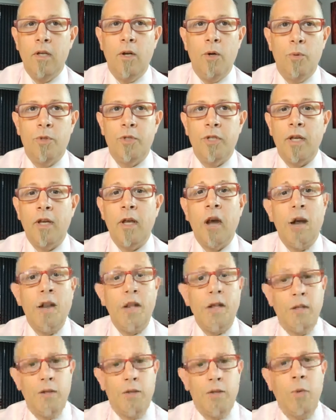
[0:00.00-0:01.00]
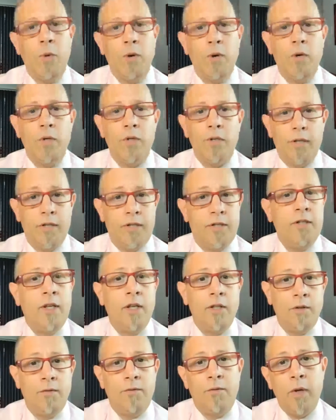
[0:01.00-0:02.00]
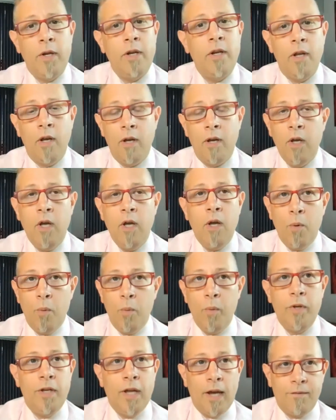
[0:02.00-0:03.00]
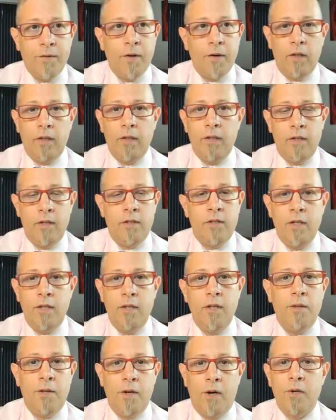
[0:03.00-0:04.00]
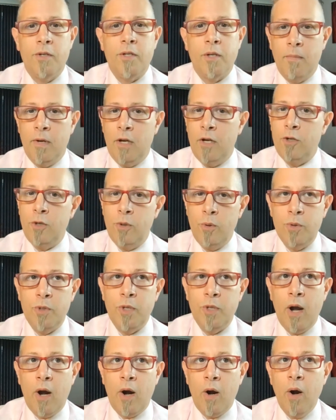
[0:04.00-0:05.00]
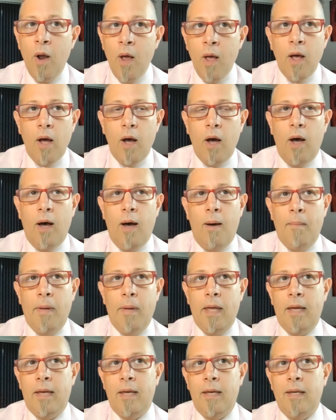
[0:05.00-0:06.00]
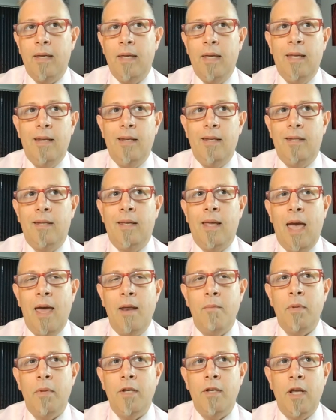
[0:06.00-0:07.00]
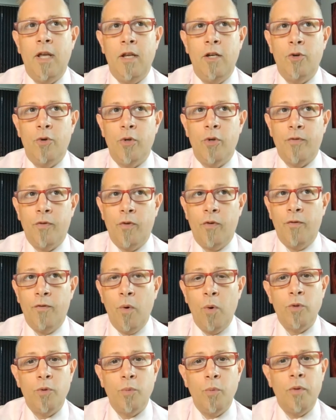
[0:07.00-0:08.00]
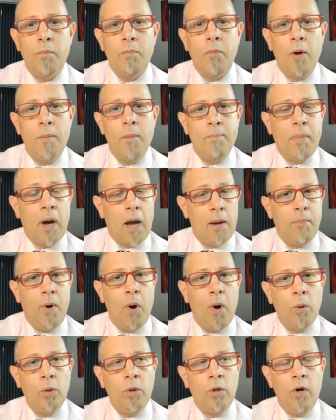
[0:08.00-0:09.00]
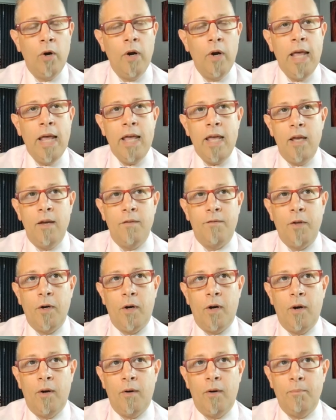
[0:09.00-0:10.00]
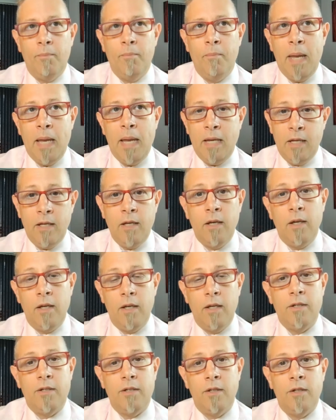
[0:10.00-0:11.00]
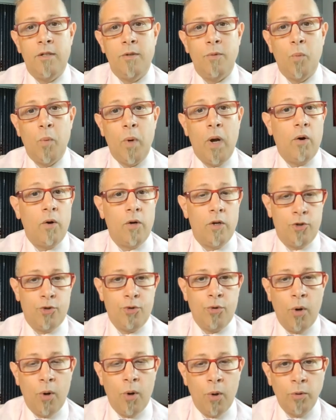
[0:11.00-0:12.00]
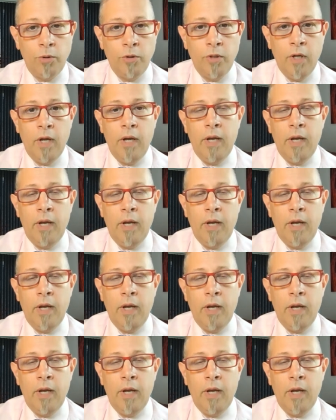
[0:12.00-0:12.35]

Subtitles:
psychotic disorders like schizophrenia, we definitely see that there are some issues there. It can be dangerous for folks with bipolar if their mania isn't well controlled.